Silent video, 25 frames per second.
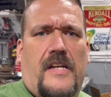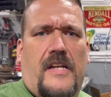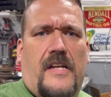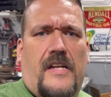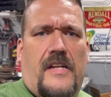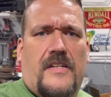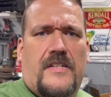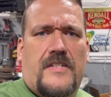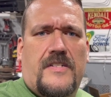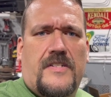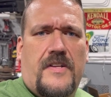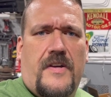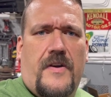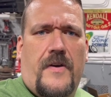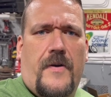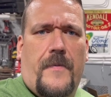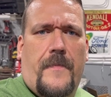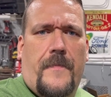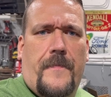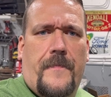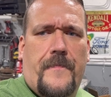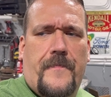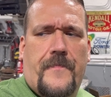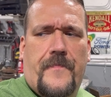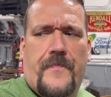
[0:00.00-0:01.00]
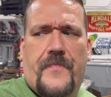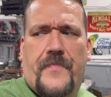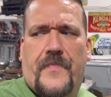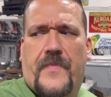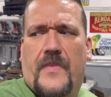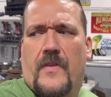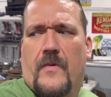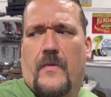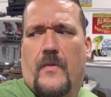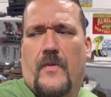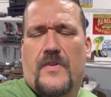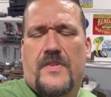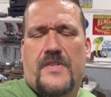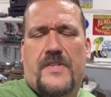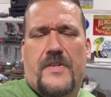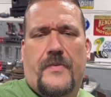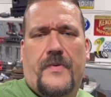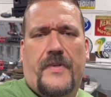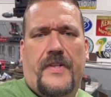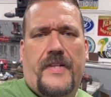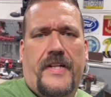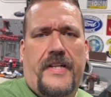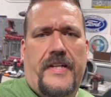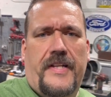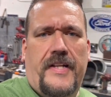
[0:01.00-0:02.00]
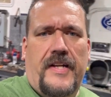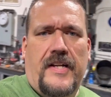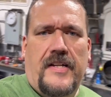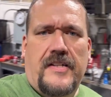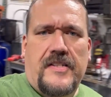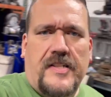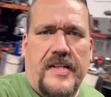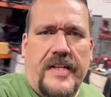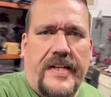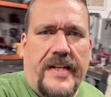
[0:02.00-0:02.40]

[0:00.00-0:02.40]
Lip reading: So we'll see what that does.